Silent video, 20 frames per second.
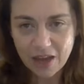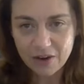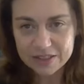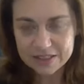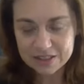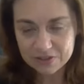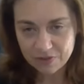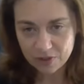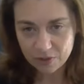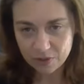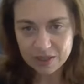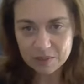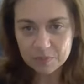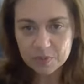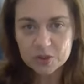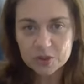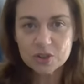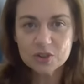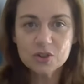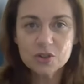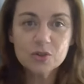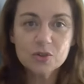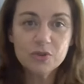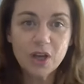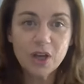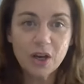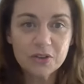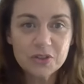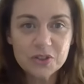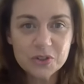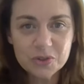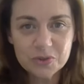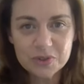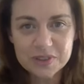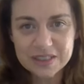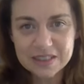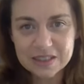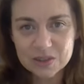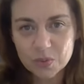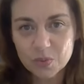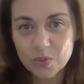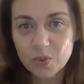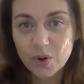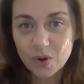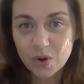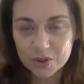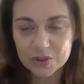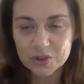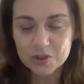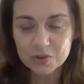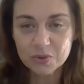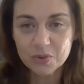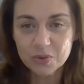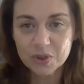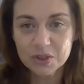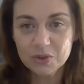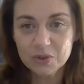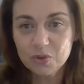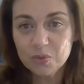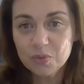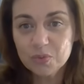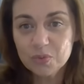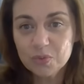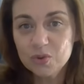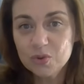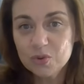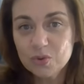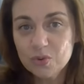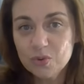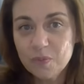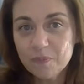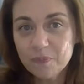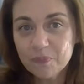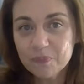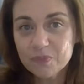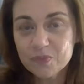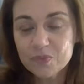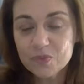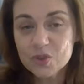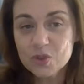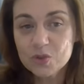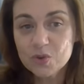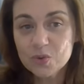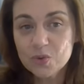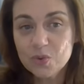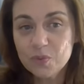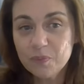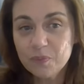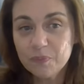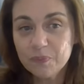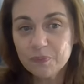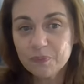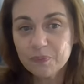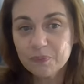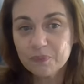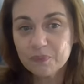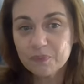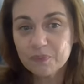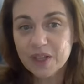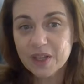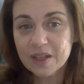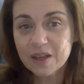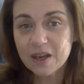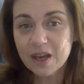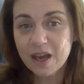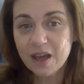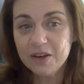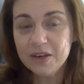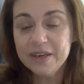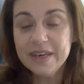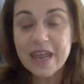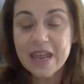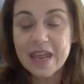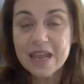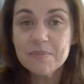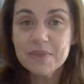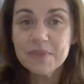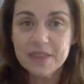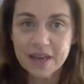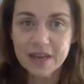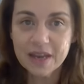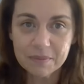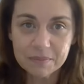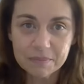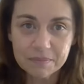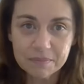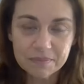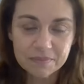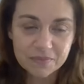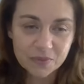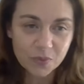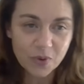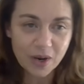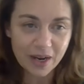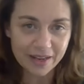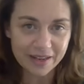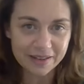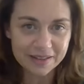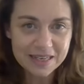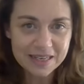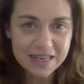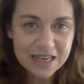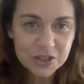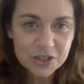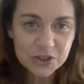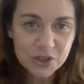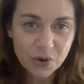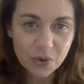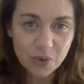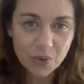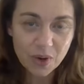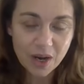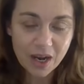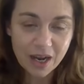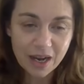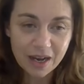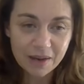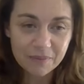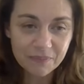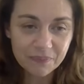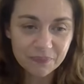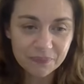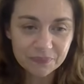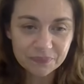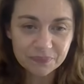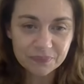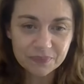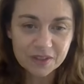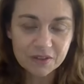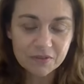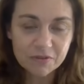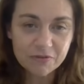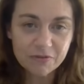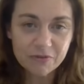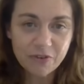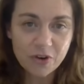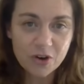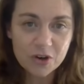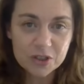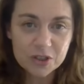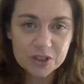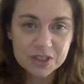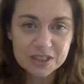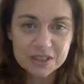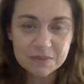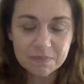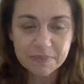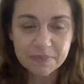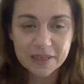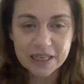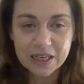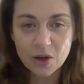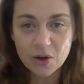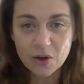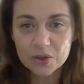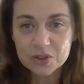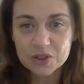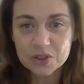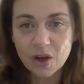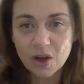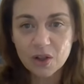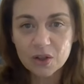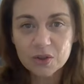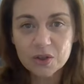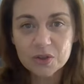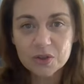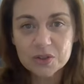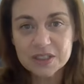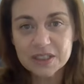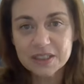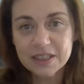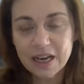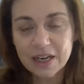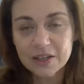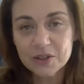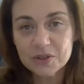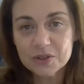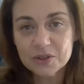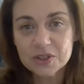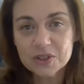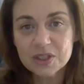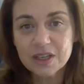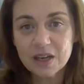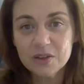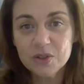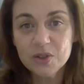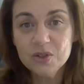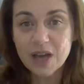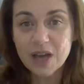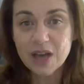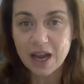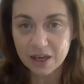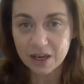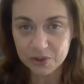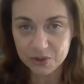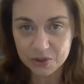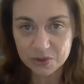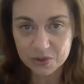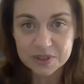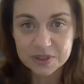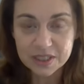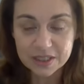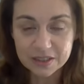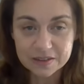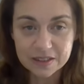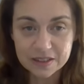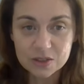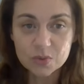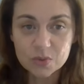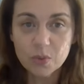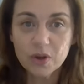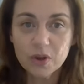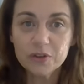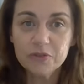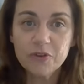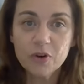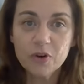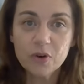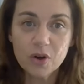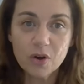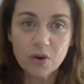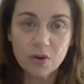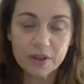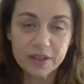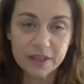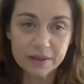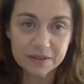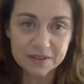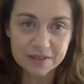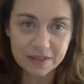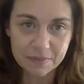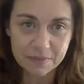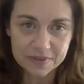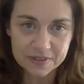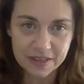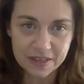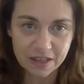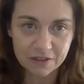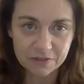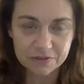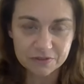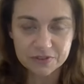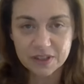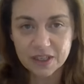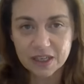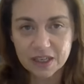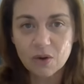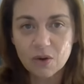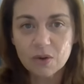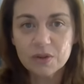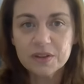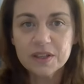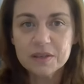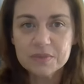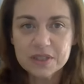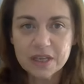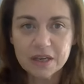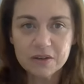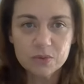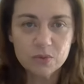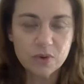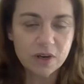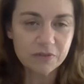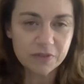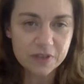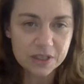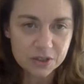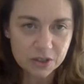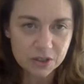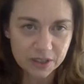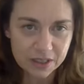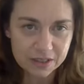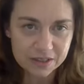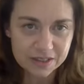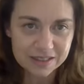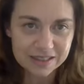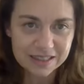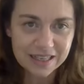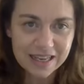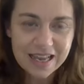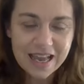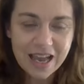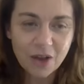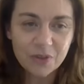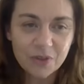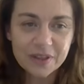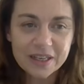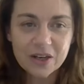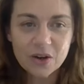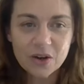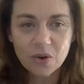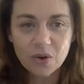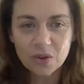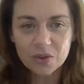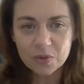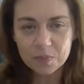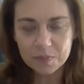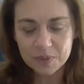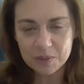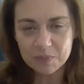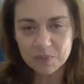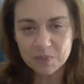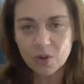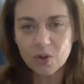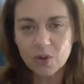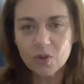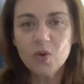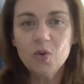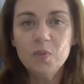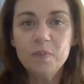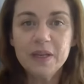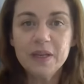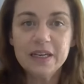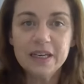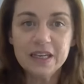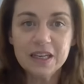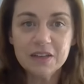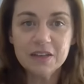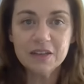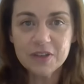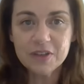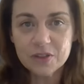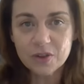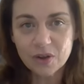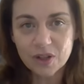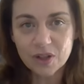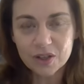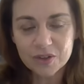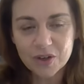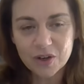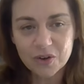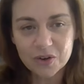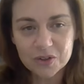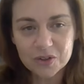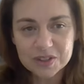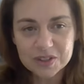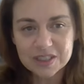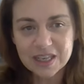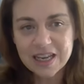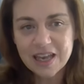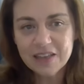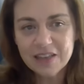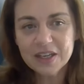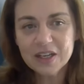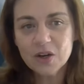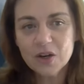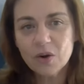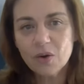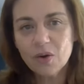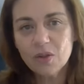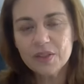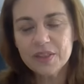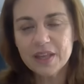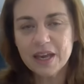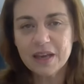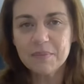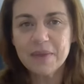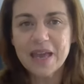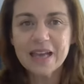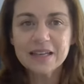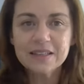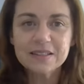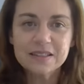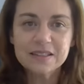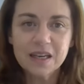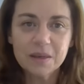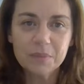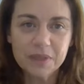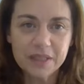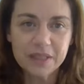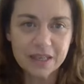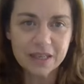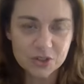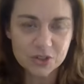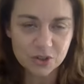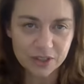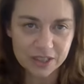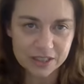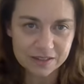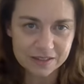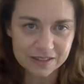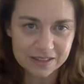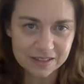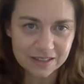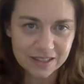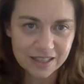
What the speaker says: And it's very important to not use this word to name them. Why? So first, because Holocaust deniers are using this word for calling themselves. They call themselves revisionists. And they call the people who believe in the Holocaust, they call them exterminationists.